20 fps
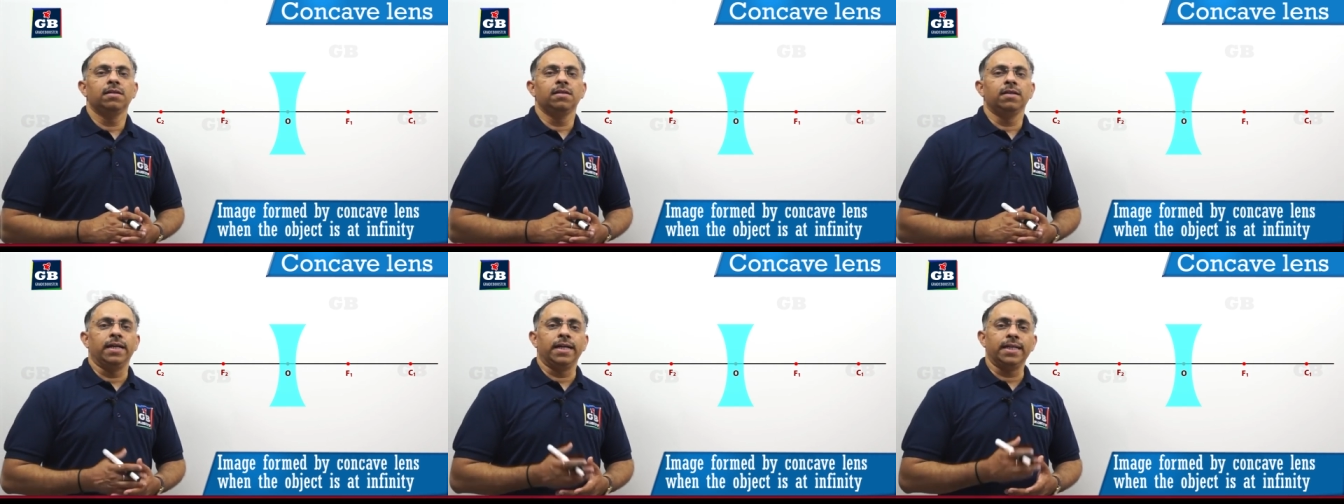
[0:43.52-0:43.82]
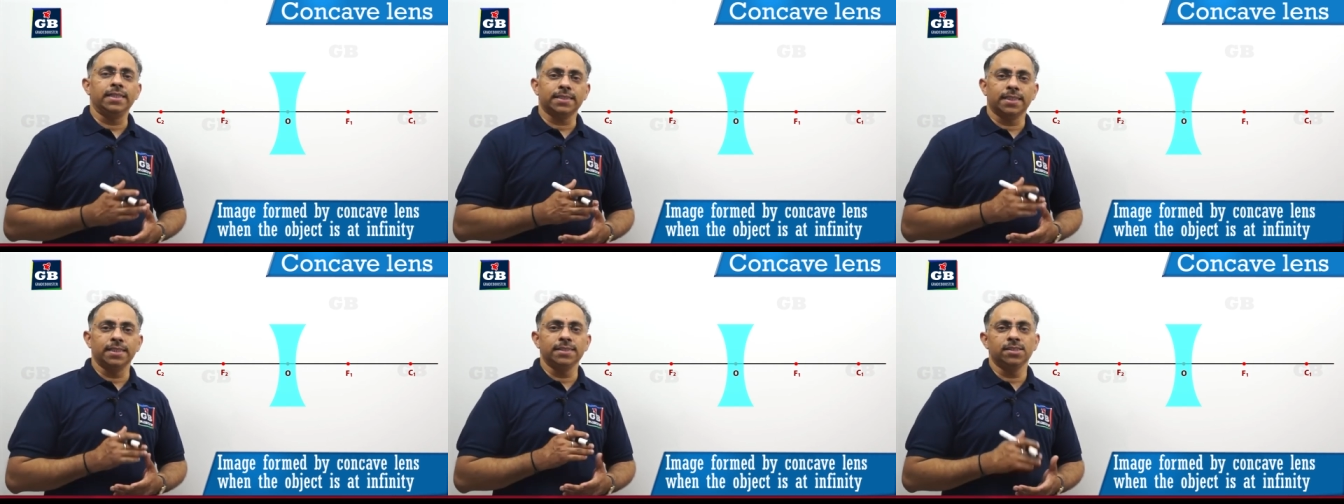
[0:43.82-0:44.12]
Let
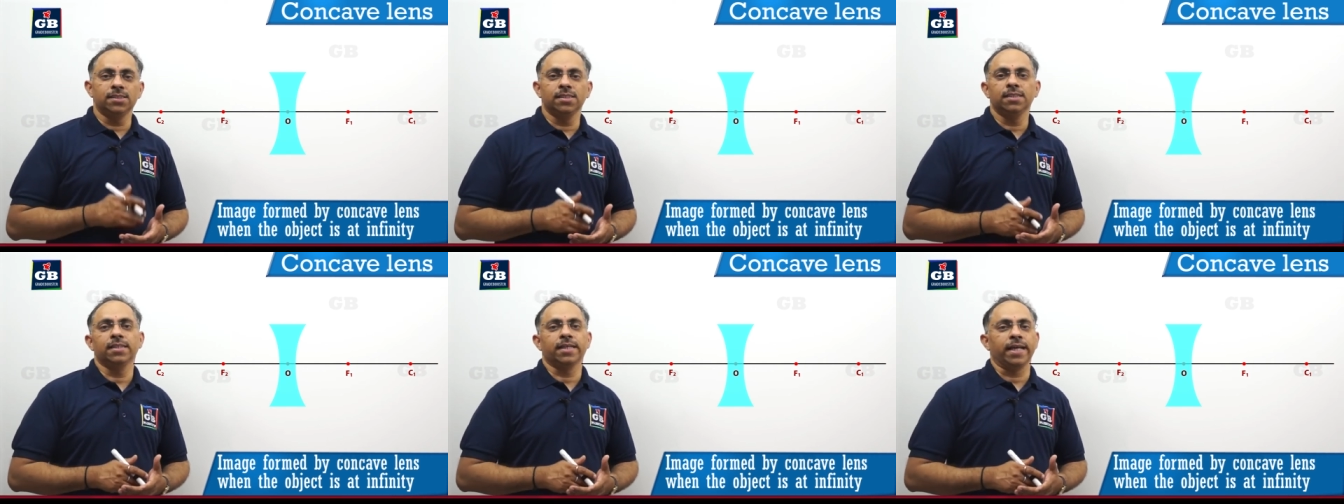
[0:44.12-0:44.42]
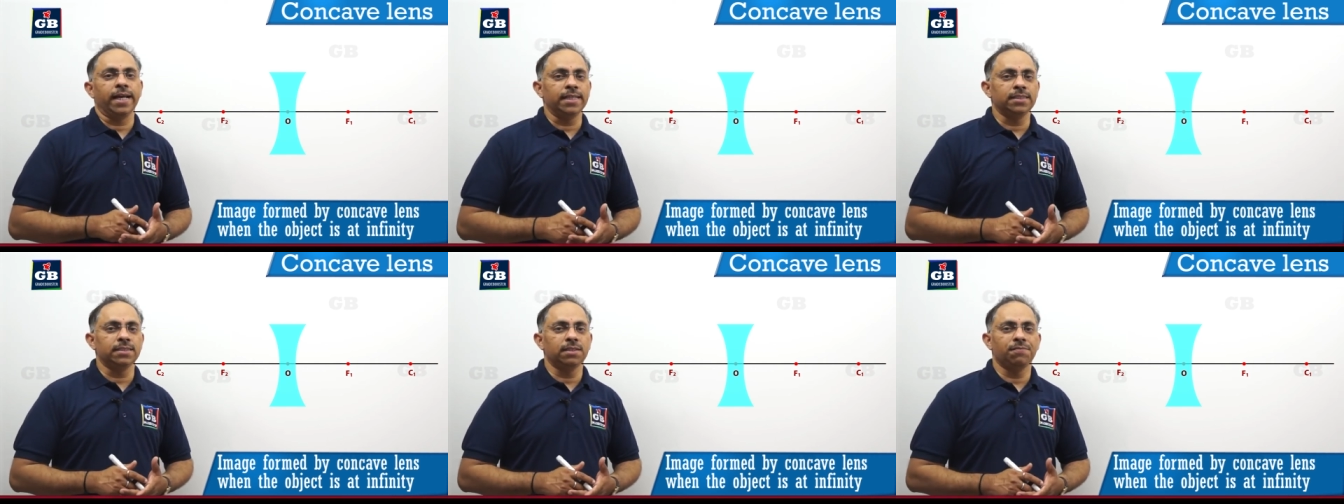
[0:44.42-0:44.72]
us consider the
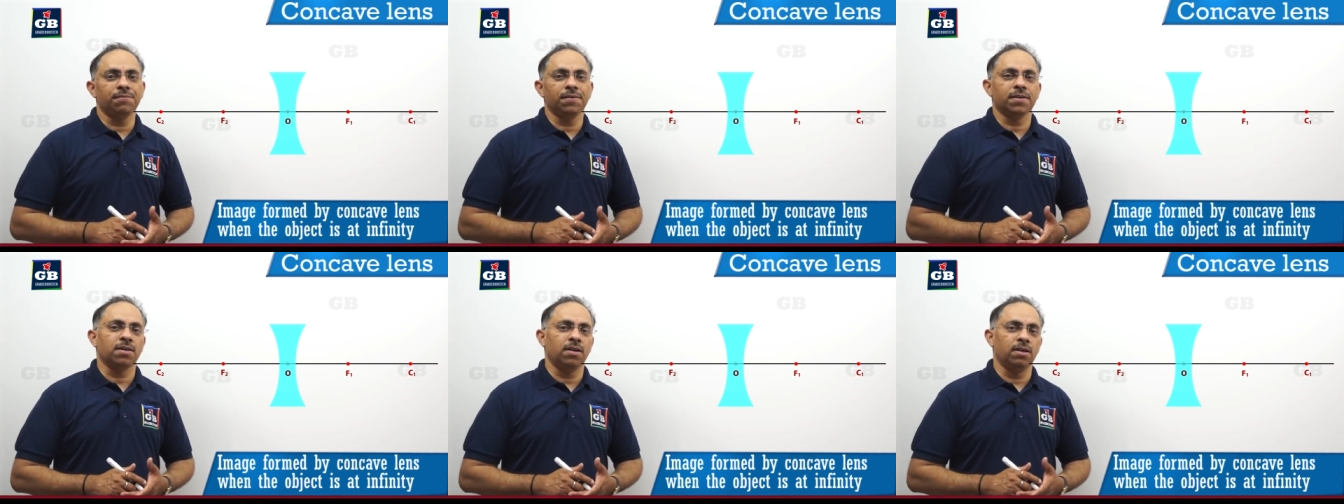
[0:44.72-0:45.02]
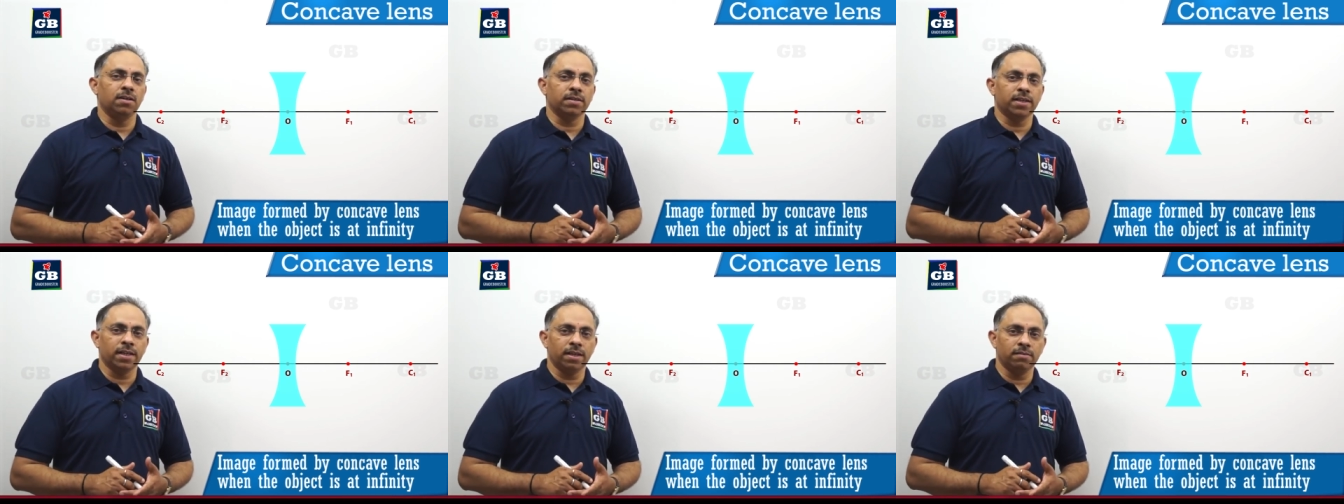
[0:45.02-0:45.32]
case of a
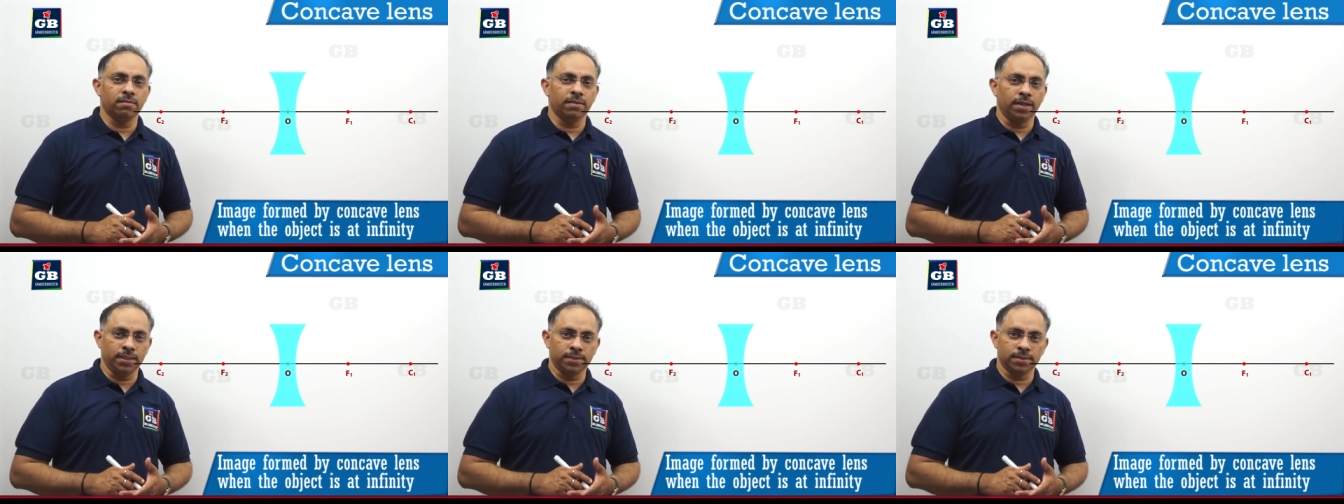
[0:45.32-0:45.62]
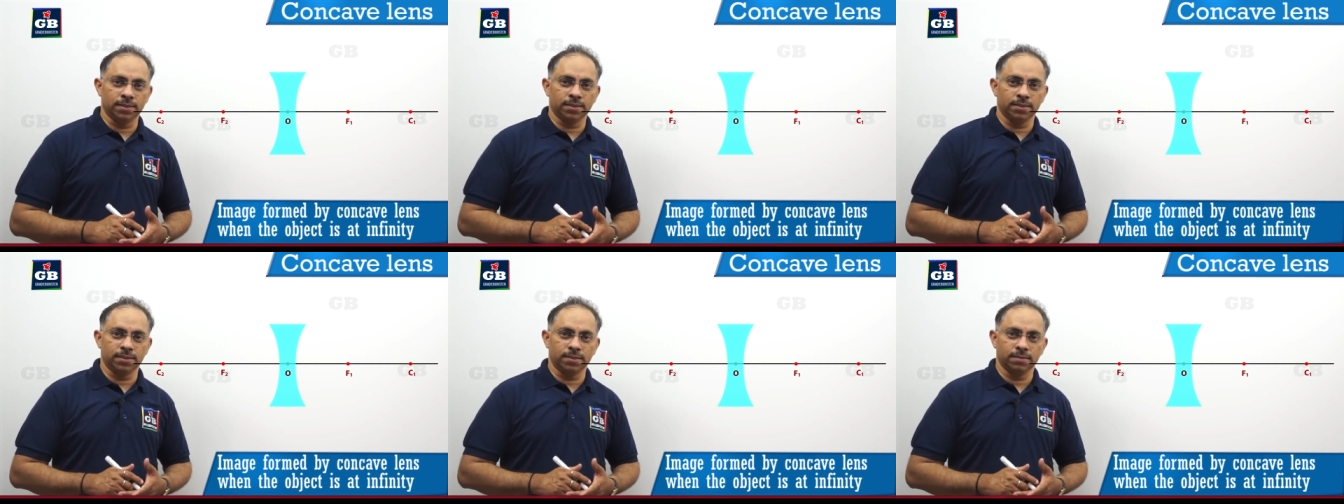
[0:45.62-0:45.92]
concave
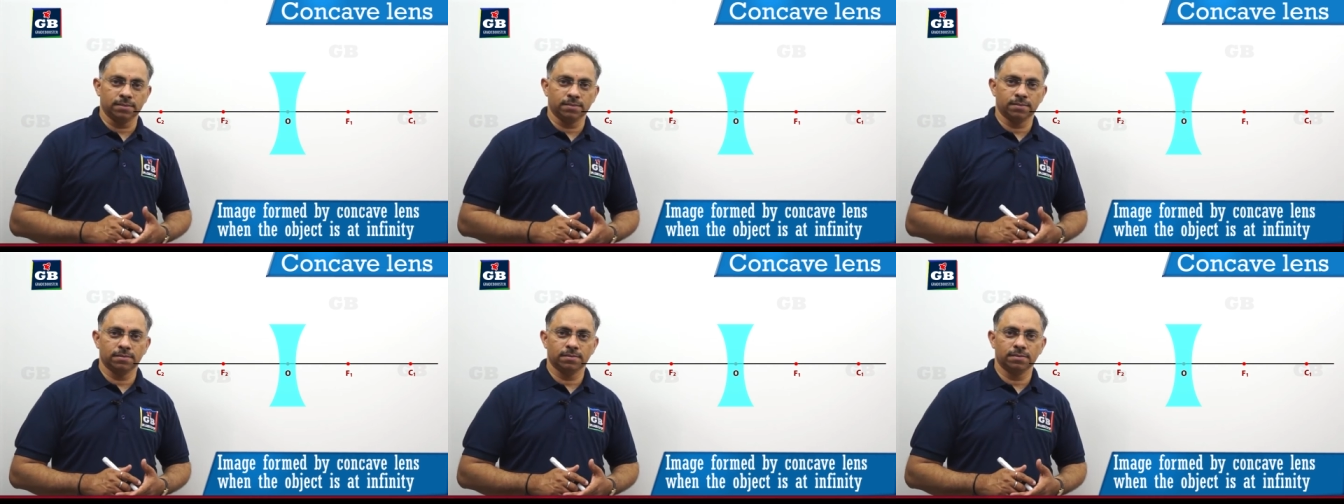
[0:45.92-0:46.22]
lens.